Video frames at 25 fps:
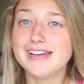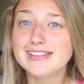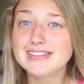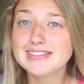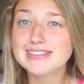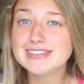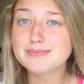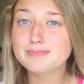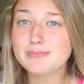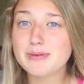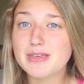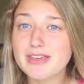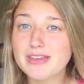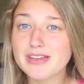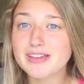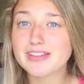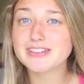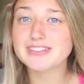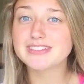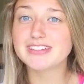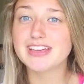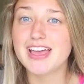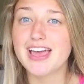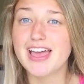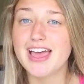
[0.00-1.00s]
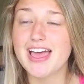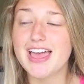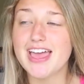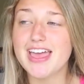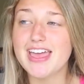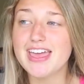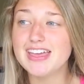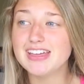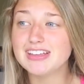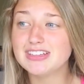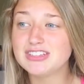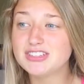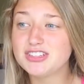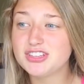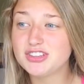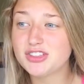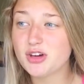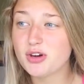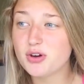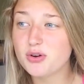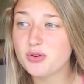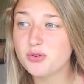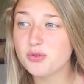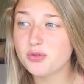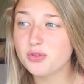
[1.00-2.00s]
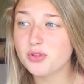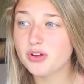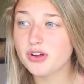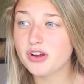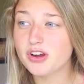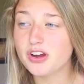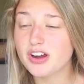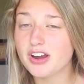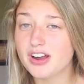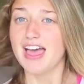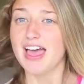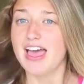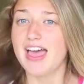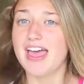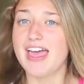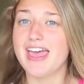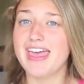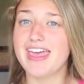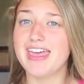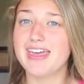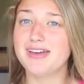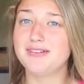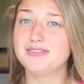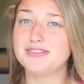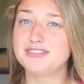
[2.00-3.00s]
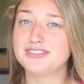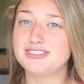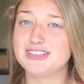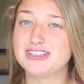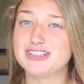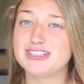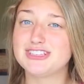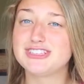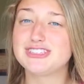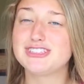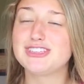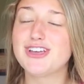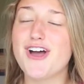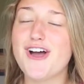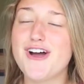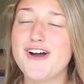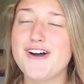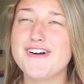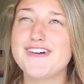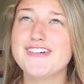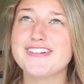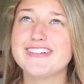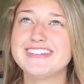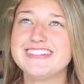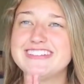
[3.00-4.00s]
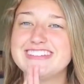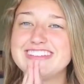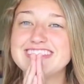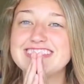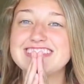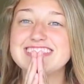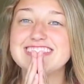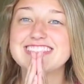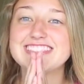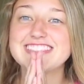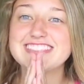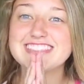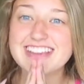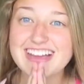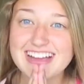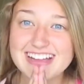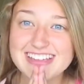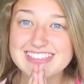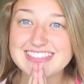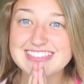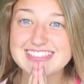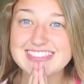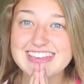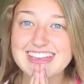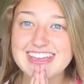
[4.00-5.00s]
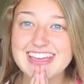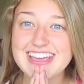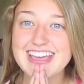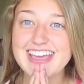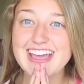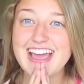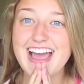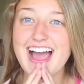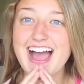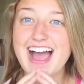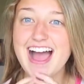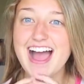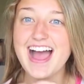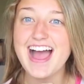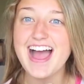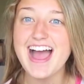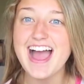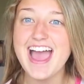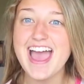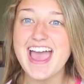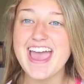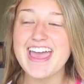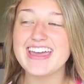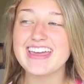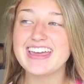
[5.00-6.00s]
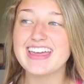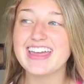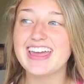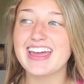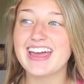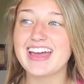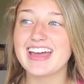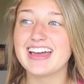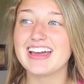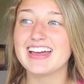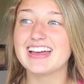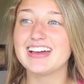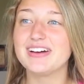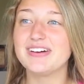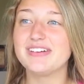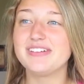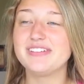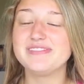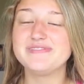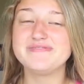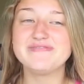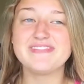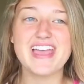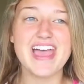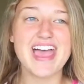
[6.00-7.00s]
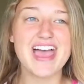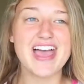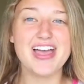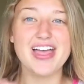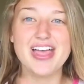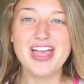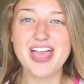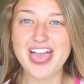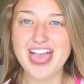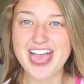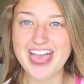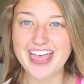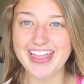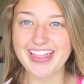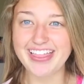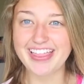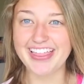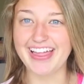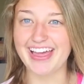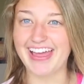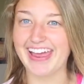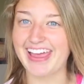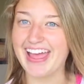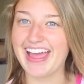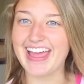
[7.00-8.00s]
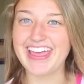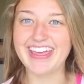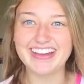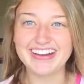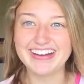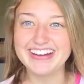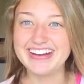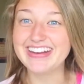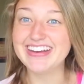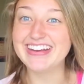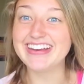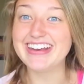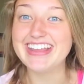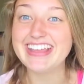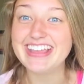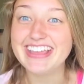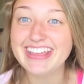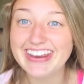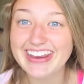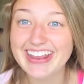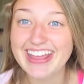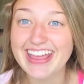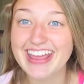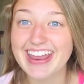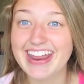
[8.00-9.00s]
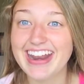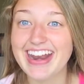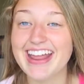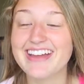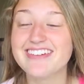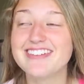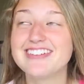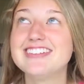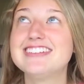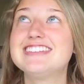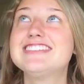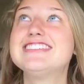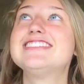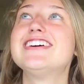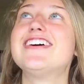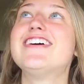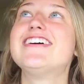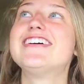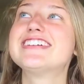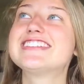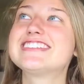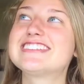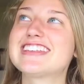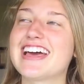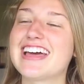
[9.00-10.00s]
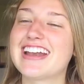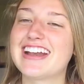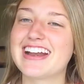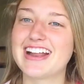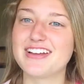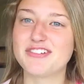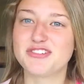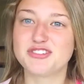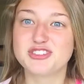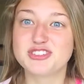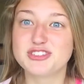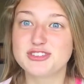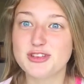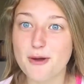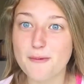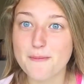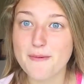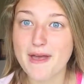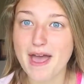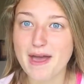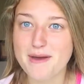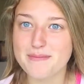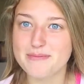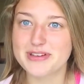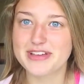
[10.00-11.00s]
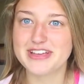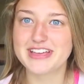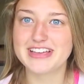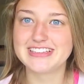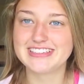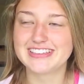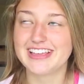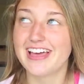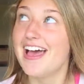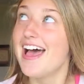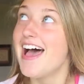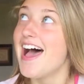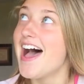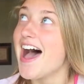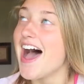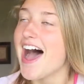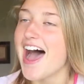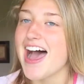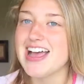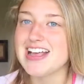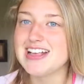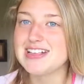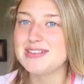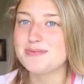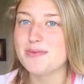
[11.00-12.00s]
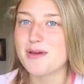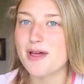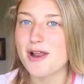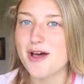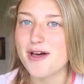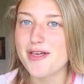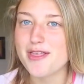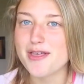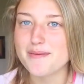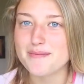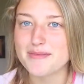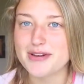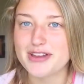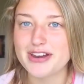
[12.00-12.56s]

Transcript: spilled into the cooler. It was just so disgusting. I couldn't eat it, and I was so excited, and I was so mad because I spent all that